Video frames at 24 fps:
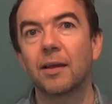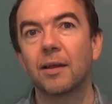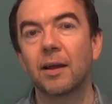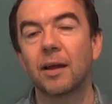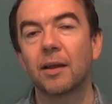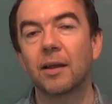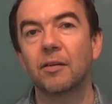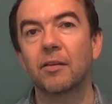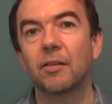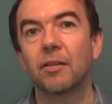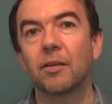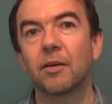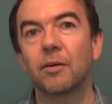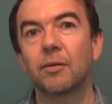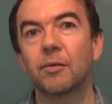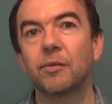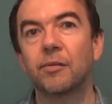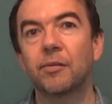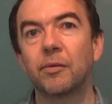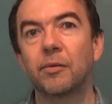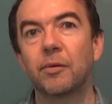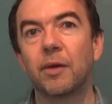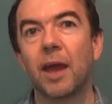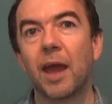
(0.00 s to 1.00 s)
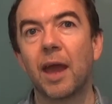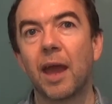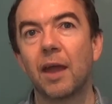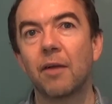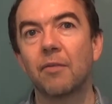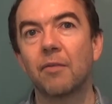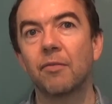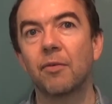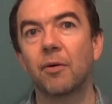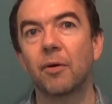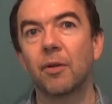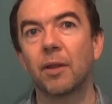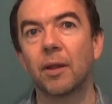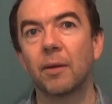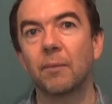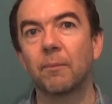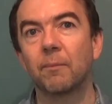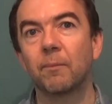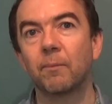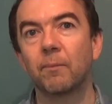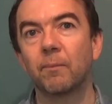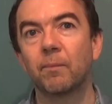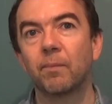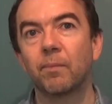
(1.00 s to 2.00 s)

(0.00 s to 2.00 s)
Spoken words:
and to those who care for them.